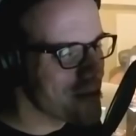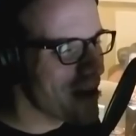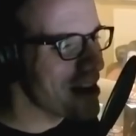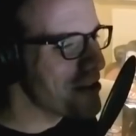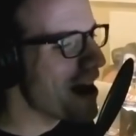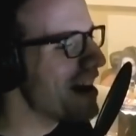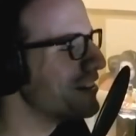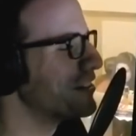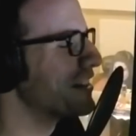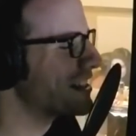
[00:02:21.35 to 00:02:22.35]
Why do I
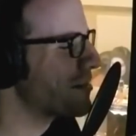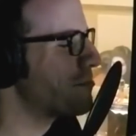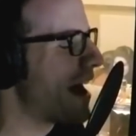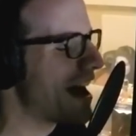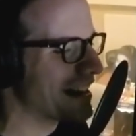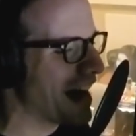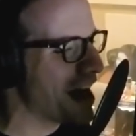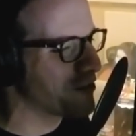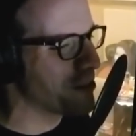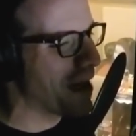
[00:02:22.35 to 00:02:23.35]
look like the bad
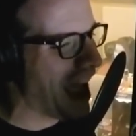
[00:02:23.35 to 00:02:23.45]
guy from